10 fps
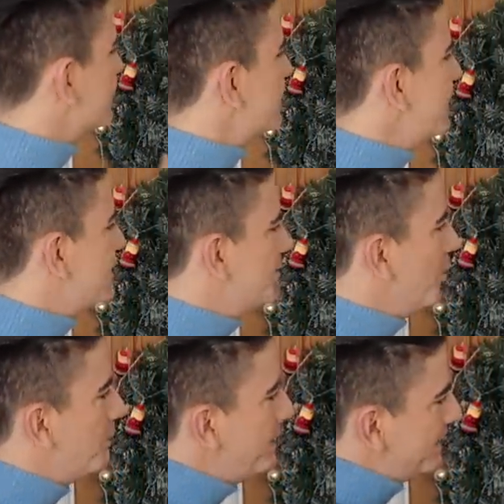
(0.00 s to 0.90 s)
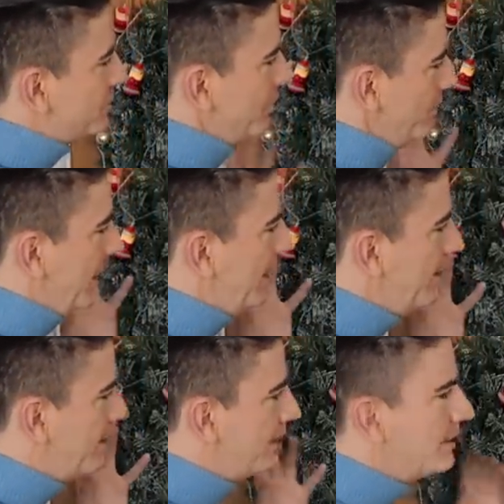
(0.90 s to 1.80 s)
to see some more bits on
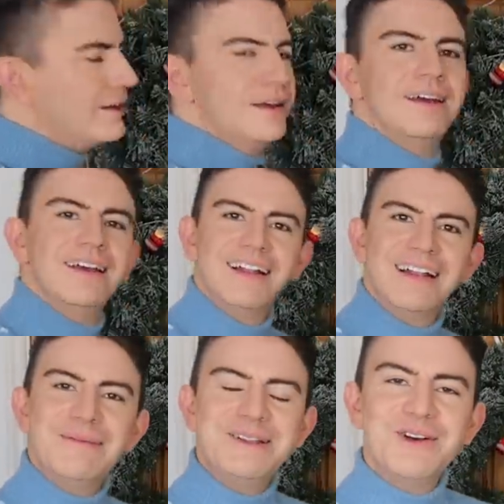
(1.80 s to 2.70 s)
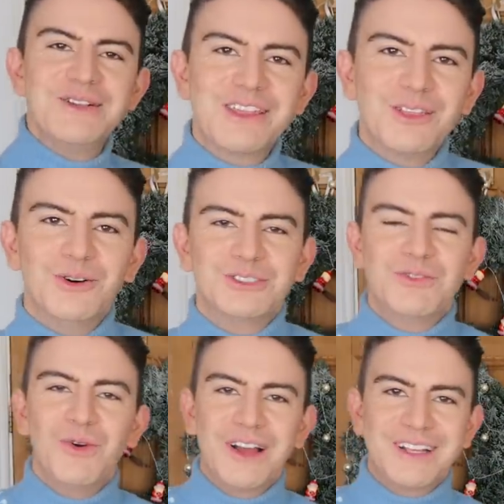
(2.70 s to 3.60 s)
that, let me know any thoughts
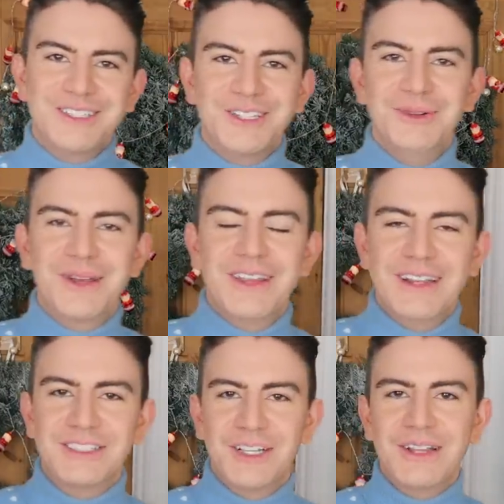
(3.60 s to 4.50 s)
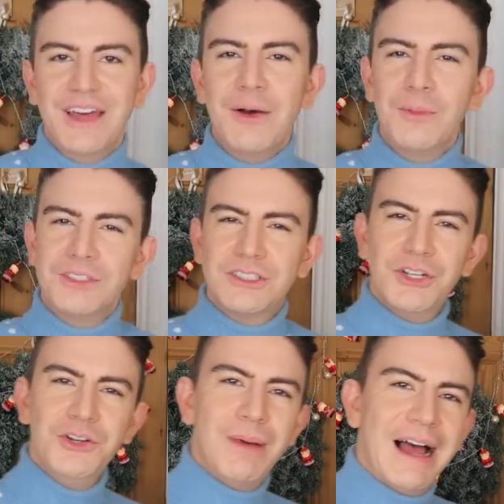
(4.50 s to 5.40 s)
of what I could do with it. So yeah, that one was
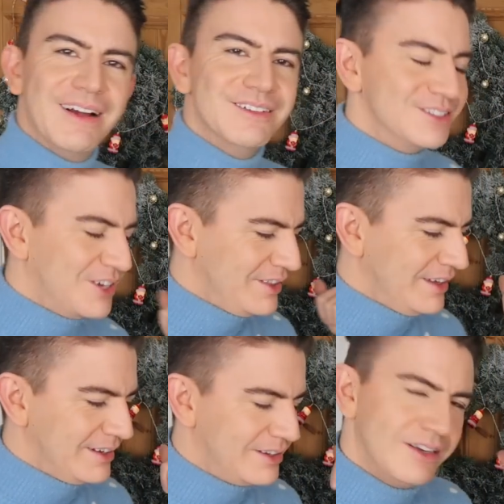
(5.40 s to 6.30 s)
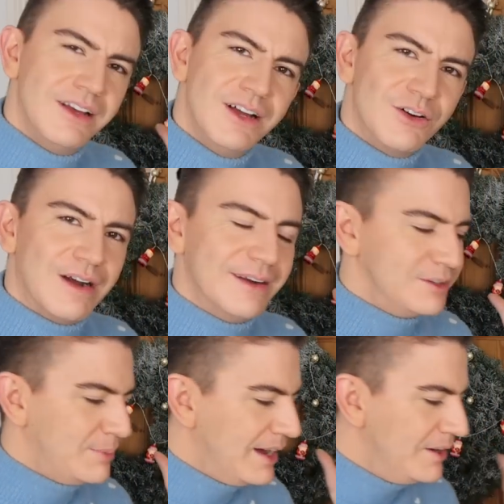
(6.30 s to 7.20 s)
£2, I think,
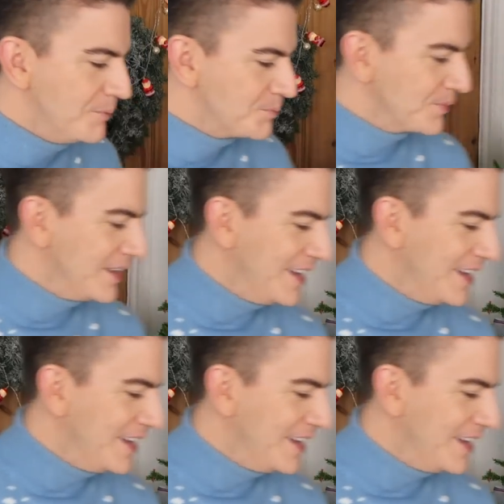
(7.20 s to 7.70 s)
roundabout.